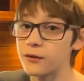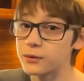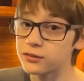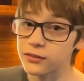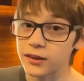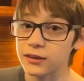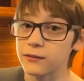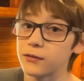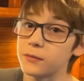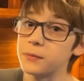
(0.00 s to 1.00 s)
which is a
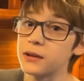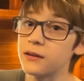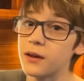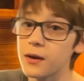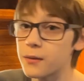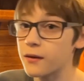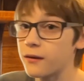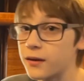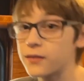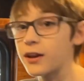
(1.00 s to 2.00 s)
USB
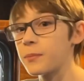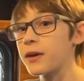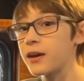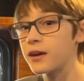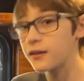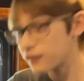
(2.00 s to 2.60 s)
Type A,